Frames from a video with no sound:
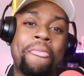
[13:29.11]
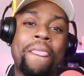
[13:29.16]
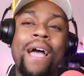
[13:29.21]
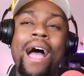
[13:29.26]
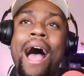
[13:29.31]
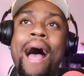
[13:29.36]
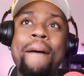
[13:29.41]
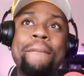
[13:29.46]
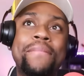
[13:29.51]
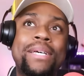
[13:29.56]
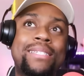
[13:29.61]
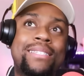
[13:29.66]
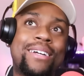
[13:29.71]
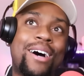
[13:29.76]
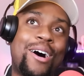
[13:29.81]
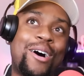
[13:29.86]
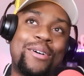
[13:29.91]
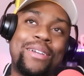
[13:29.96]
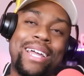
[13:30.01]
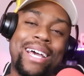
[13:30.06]
I miss the
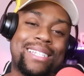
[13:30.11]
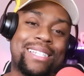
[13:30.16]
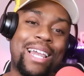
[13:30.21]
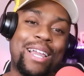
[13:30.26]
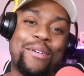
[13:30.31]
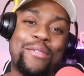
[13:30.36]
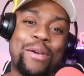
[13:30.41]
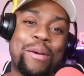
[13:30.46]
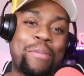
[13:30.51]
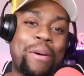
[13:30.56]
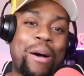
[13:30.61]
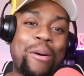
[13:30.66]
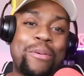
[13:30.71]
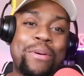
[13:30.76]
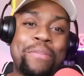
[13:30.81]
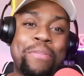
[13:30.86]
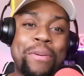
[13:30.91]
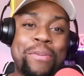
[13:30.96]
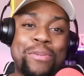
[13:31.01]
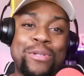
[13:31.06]
old days of Love Hip Hop when
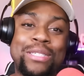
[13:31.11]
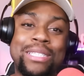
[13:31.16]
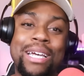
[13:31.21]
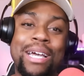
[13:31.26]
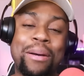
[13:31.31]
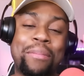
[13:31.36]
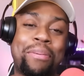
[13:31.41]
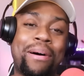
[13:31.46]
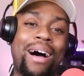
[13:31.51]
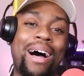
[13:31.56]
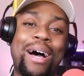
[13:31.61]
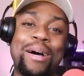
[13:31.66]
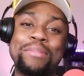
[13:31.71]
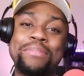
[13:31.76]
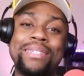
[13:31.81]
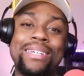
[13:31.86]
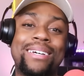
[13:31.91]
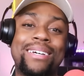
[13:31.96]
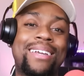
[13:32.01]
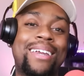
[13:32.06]
people used to get popped.
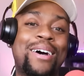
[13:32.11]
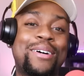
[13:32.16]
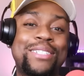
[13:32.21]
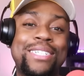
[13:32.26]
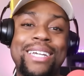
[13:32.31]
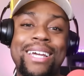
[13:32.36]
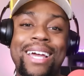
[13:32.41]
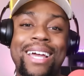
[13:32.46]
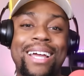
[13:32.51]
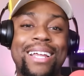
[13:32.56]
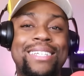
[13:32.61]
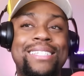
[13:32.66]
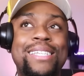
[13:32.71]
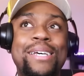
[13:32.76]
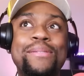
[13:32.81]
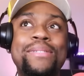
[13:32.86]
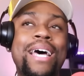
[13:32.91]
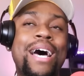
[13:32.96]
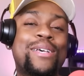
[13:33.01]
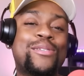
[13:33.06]
No shade.
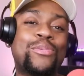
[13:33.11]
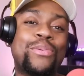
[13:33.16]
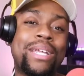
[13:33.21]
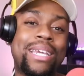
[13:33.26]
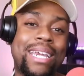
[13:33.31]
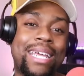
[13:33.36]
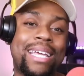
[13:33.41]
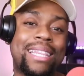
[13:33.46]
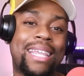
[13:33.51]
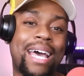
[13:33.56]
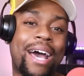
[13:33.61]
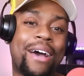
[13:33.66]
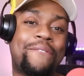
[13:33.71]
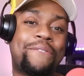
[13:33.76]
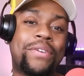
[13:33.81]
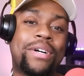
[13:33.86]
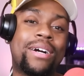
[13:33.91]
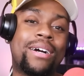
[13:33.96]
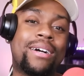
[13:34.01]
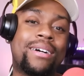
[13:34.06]
Sometimes we need that
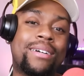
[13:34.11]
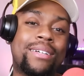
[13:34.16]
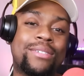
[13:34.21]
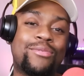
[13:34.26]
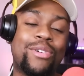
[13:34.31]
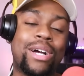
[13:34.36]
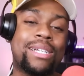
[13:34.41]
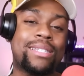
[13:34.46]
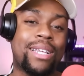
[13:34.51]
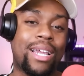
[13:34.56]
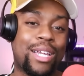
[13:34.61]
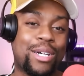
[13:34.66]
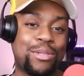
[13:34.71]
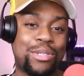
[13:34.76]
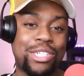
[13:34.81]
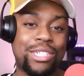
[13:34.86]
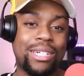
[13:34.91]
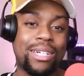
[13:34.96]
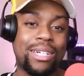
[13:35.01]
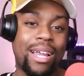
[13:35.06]
for
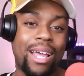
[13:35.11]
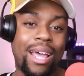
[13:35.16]
resolution.